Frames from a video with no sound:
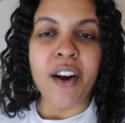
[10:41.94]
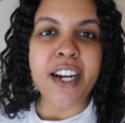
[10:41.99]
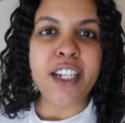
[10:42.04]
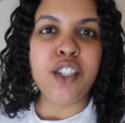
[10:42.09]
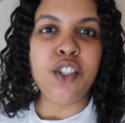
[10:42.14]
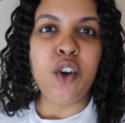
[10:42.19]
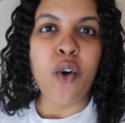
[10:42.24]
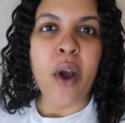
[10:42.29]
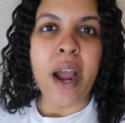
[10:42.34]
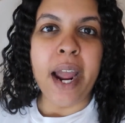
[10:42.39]
All right,
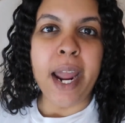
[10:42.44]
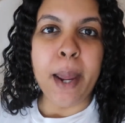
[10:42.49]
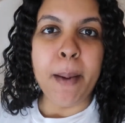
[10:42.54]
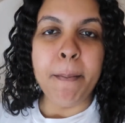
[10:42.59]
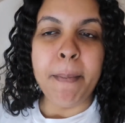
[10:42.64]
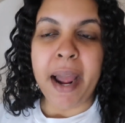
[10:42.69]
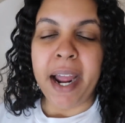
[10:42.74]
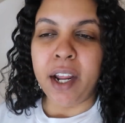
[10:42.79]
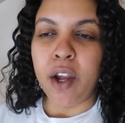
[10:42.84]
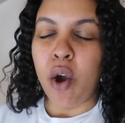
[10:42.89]
so I am
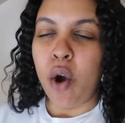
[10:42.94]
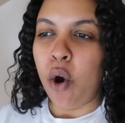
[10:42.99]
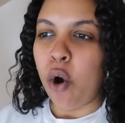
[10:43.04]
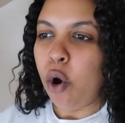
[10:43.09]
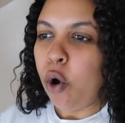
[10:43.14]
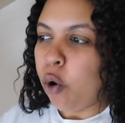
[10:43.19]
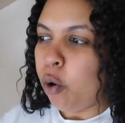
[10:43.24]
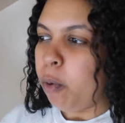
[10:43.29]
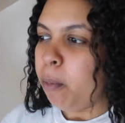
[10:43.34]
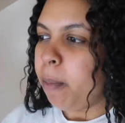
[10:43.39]
back
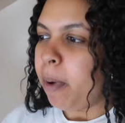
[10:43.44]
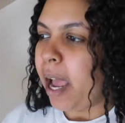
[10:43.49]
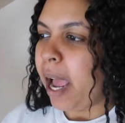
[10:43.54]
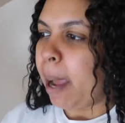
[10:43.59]
home.